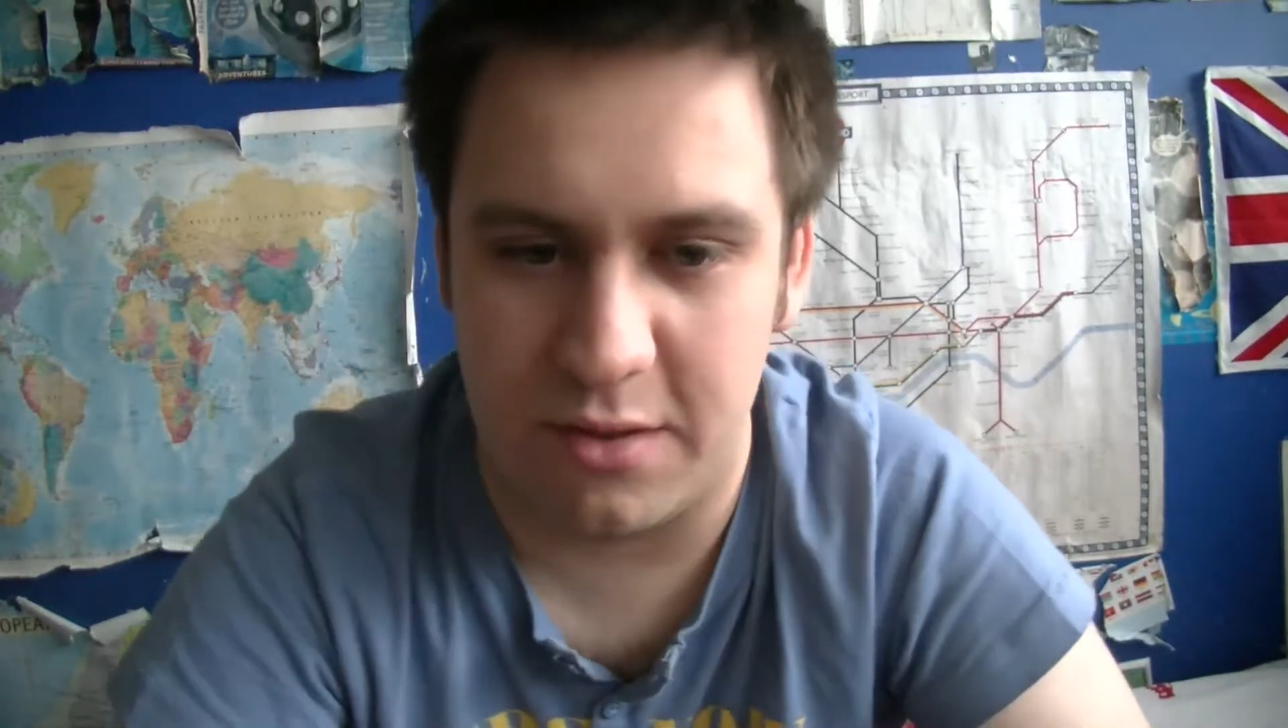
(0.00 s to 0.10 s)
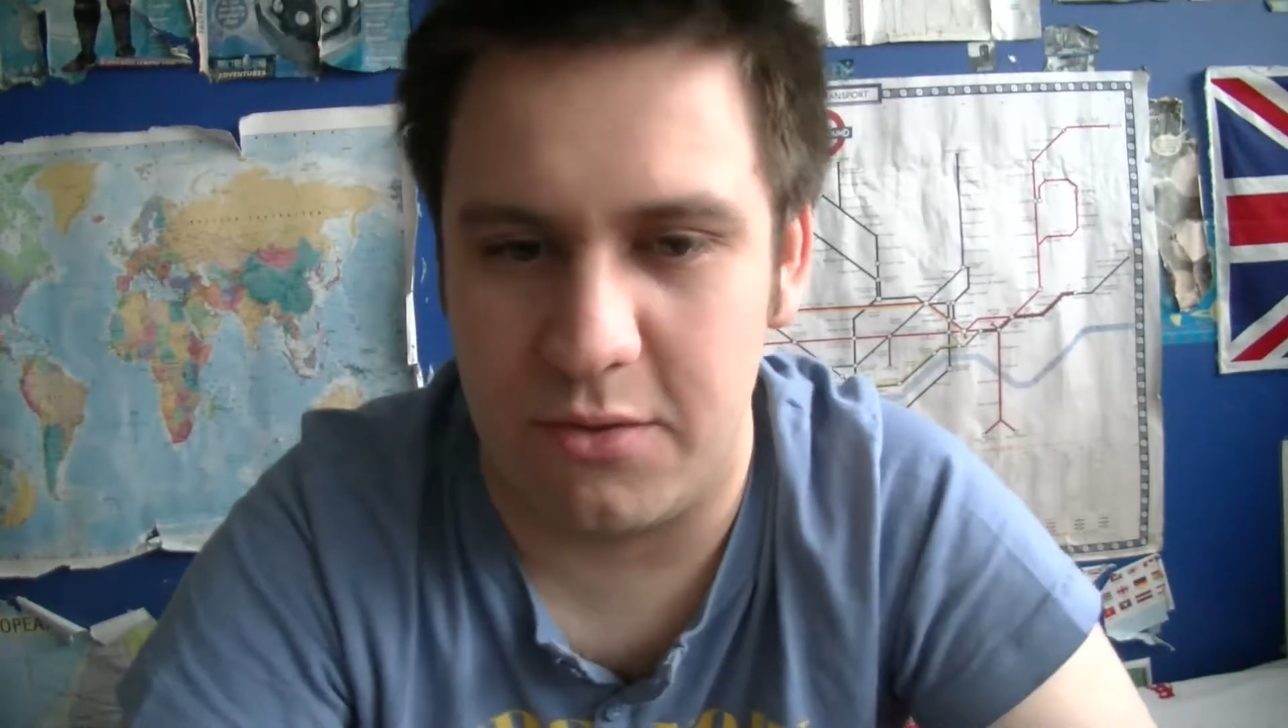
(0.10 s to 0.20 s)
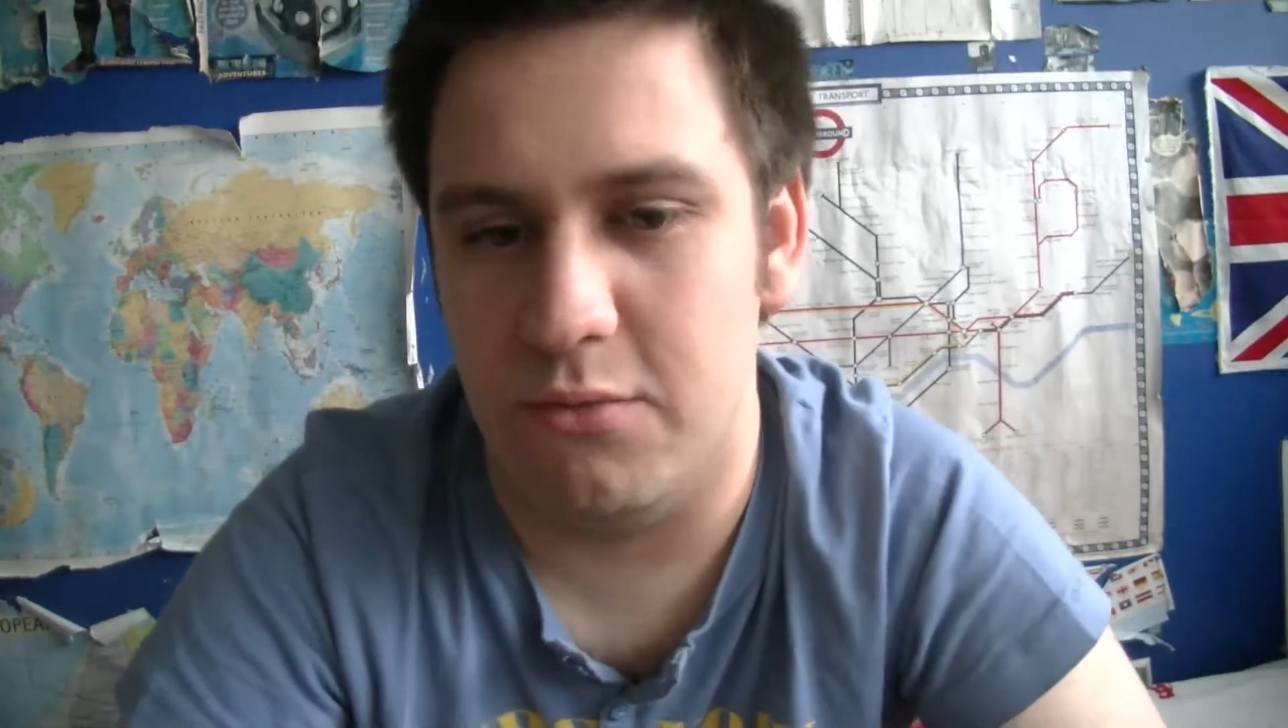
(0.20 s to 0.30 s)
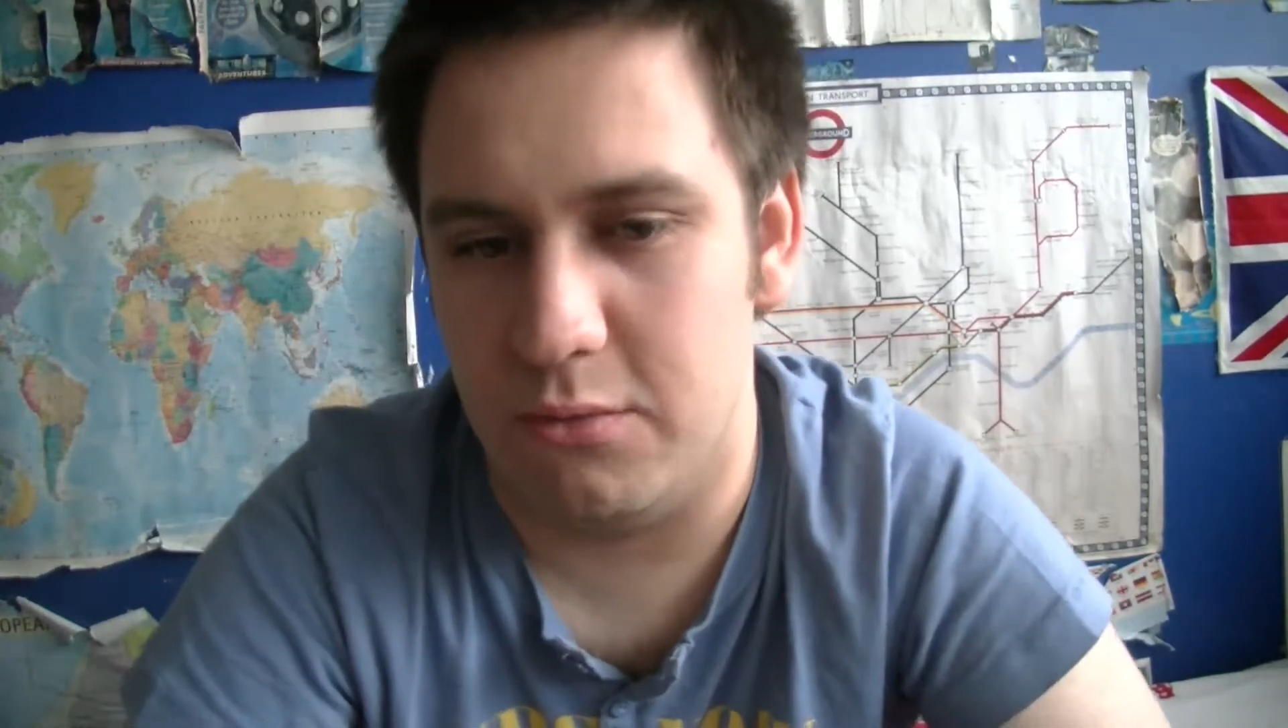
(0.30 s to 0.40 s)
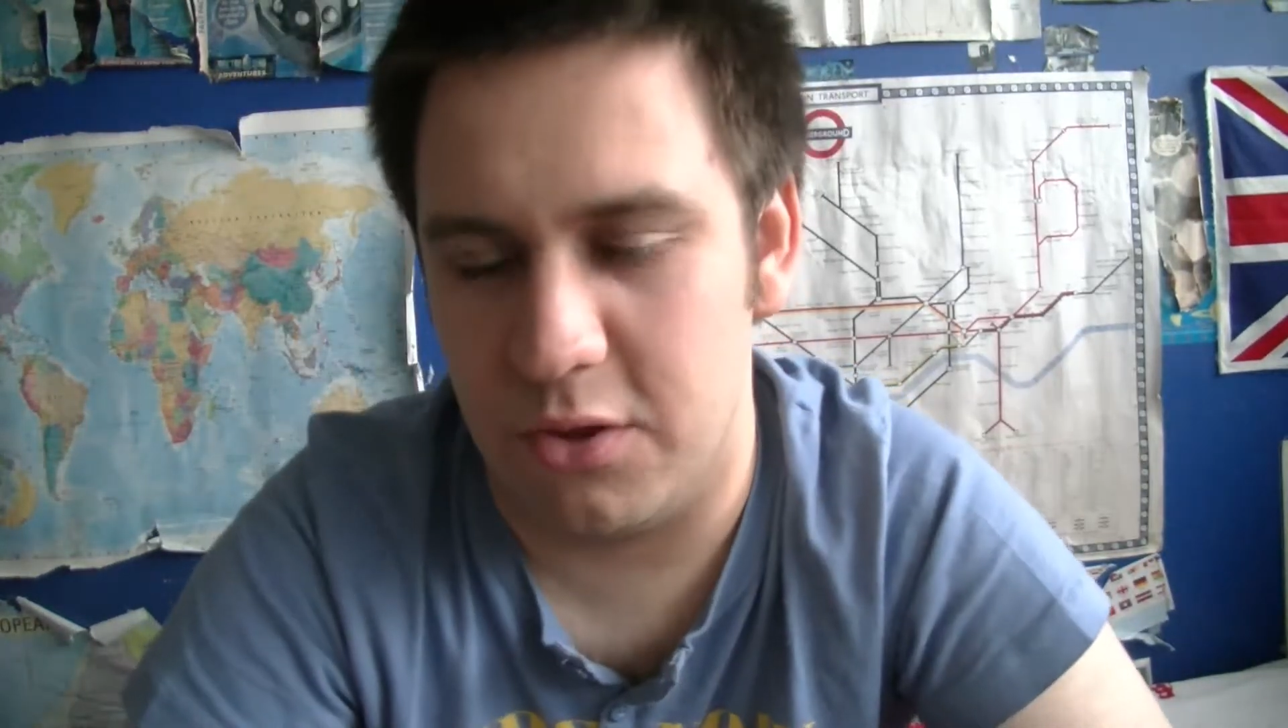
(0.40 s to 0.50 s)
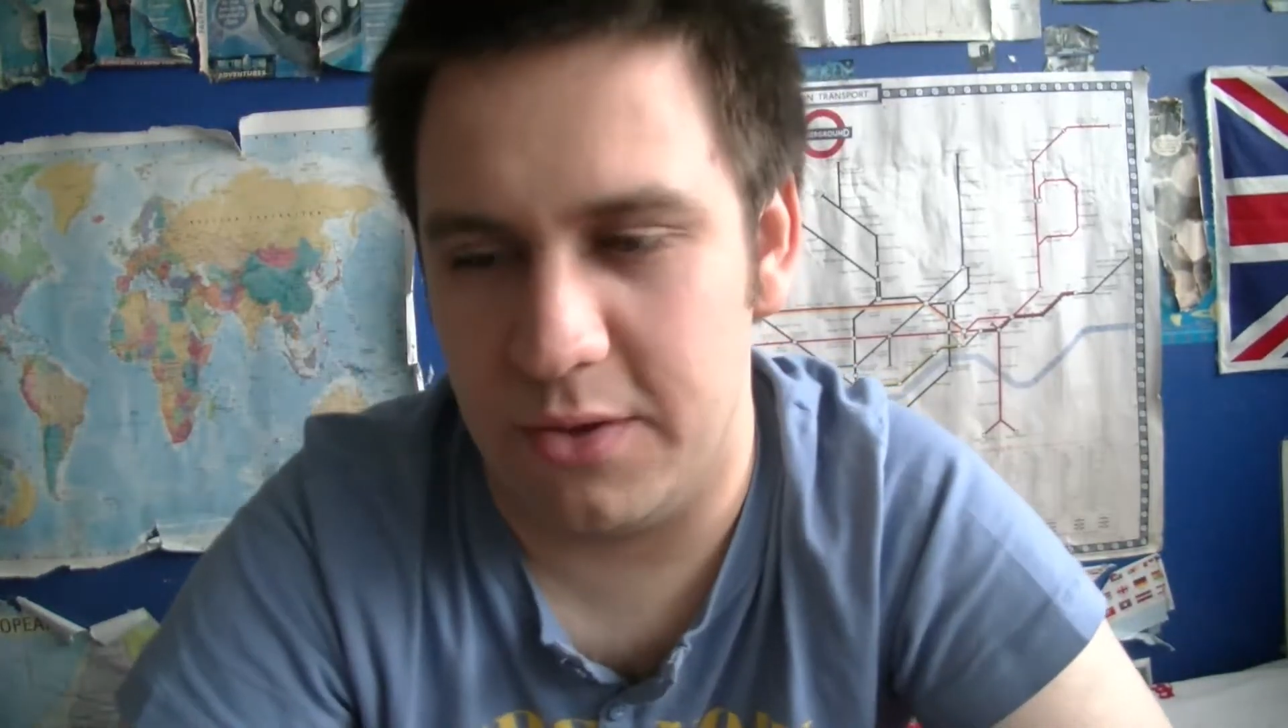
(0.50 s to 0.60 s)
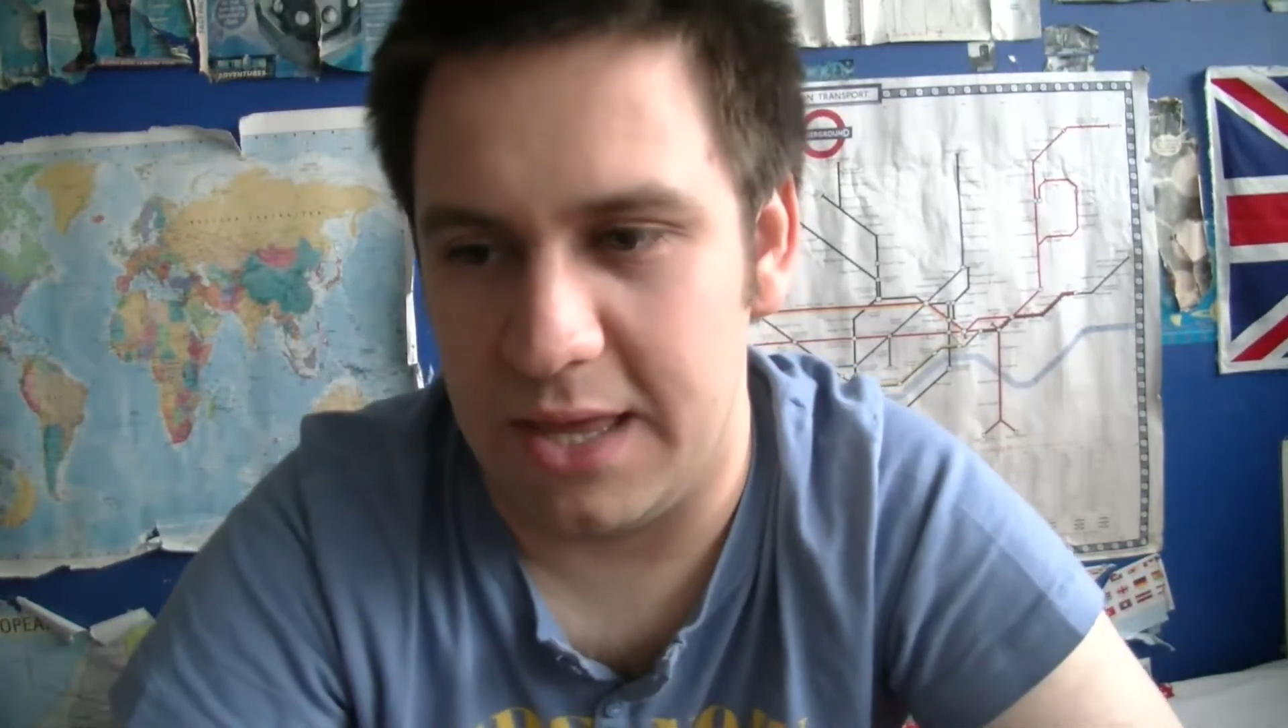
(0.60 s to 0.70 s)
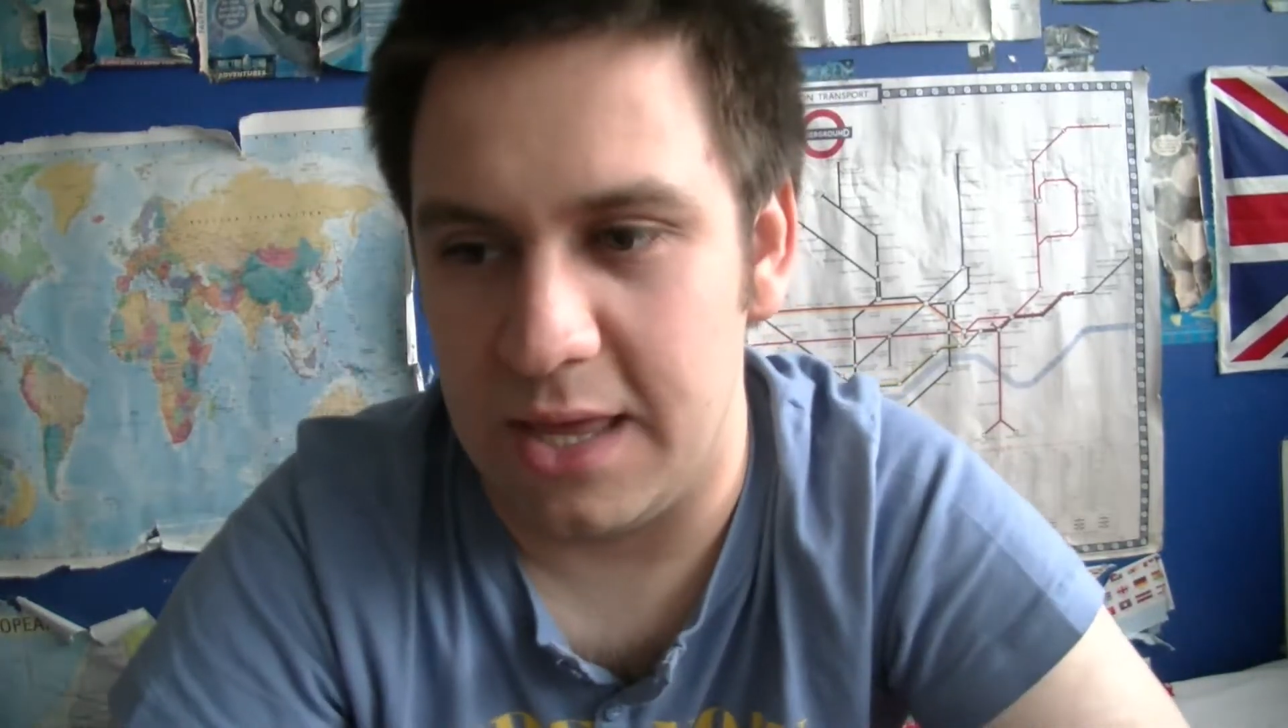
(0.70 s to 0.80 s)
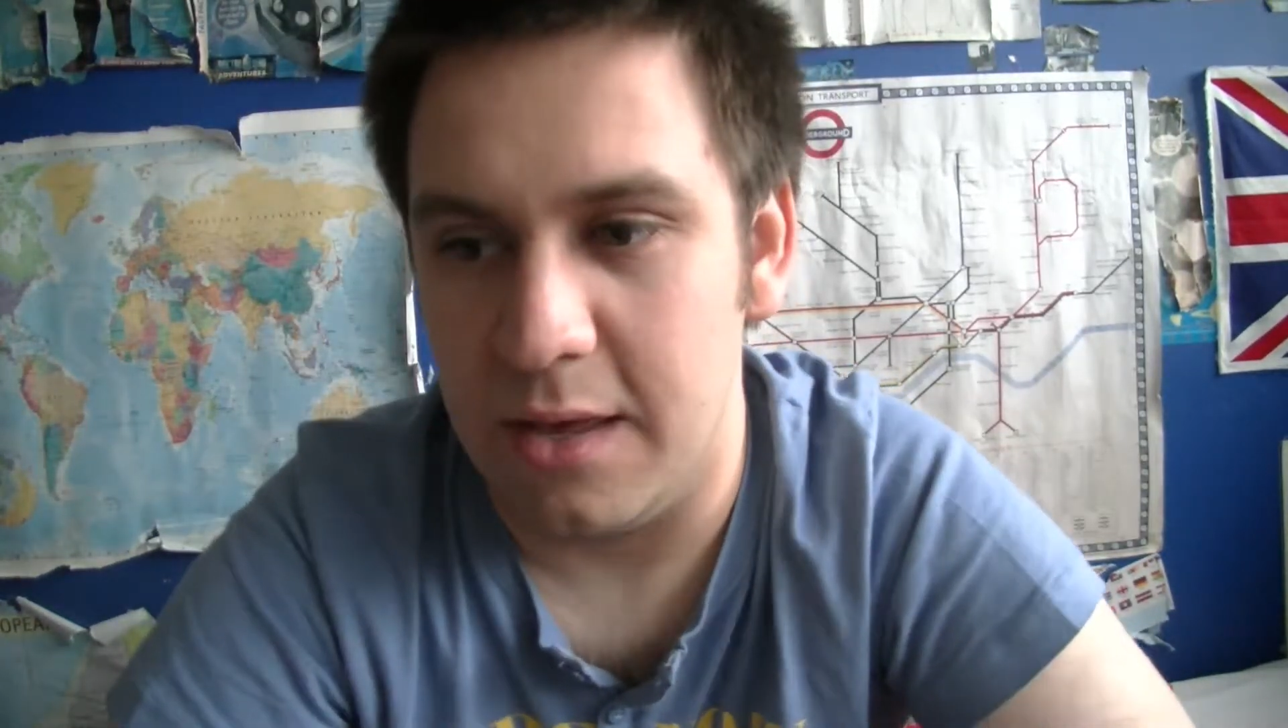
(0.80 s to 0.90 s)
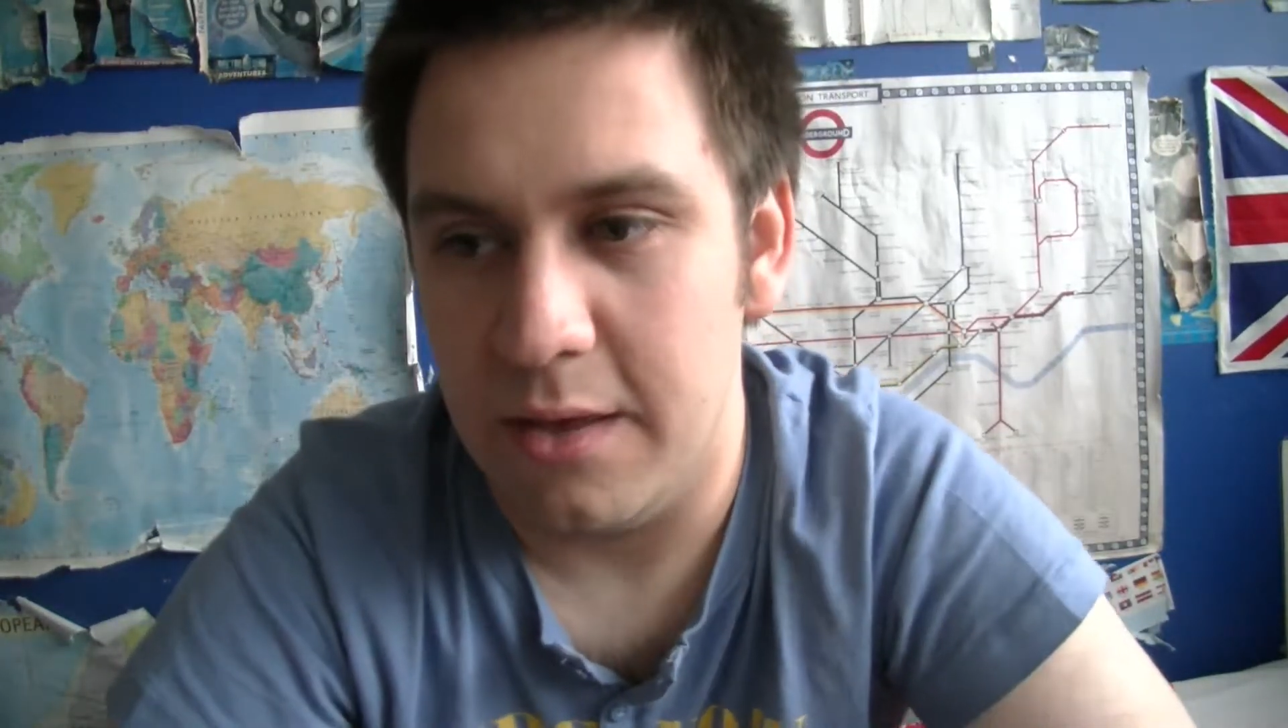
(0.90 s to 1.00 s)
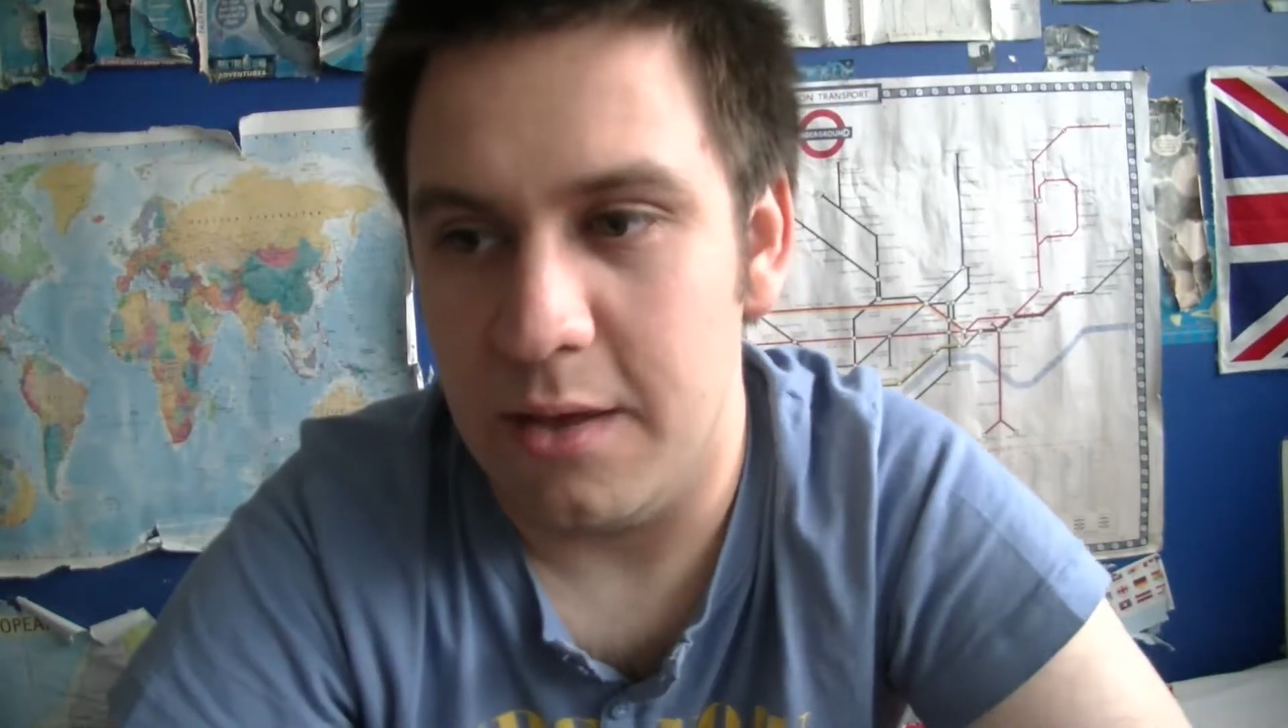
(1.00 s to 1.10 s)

us all to the